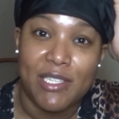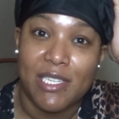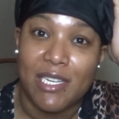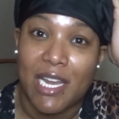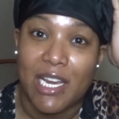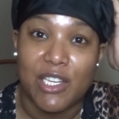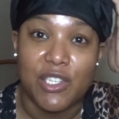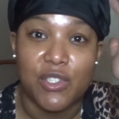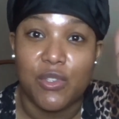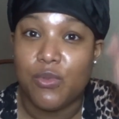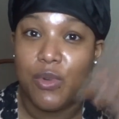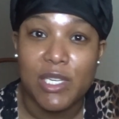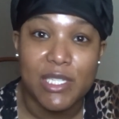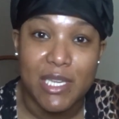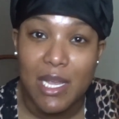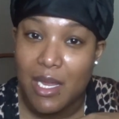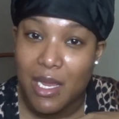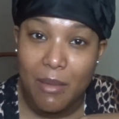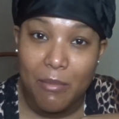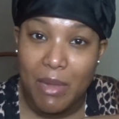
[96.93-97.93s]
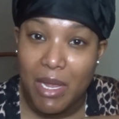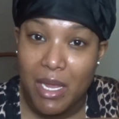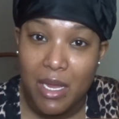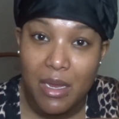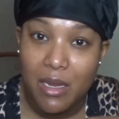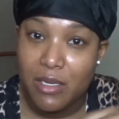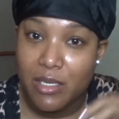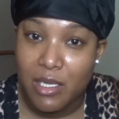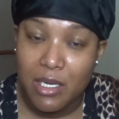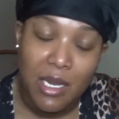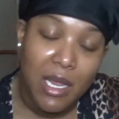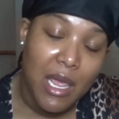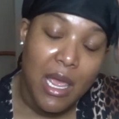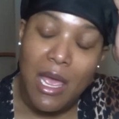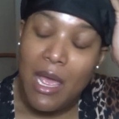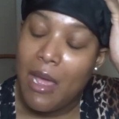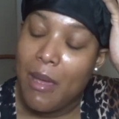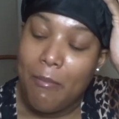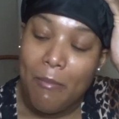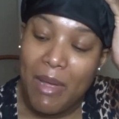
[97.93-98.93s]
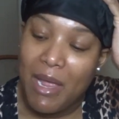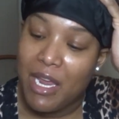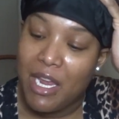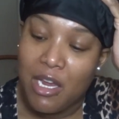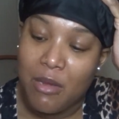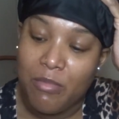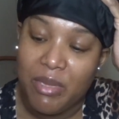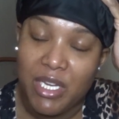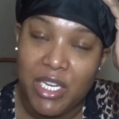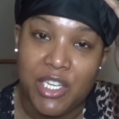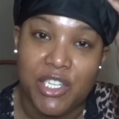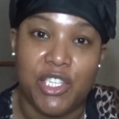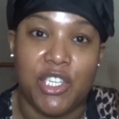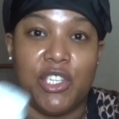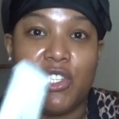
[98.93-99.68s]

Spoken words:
Like as soon as I get my hair done, my hair be itching.